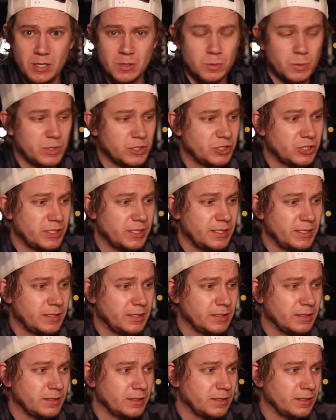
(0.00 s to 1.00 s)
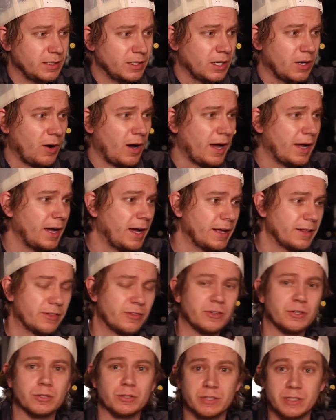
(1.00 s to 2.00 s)
which I
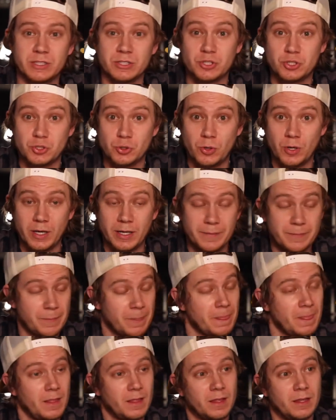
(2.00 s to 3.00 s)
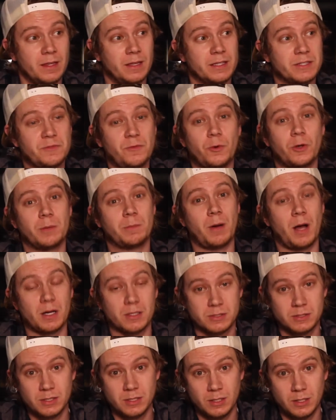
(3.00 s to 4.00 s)
thoroughly enjoy, is
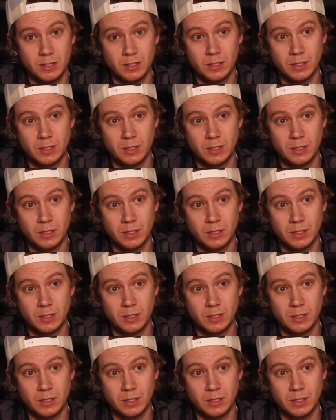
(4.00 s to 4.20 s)
$40.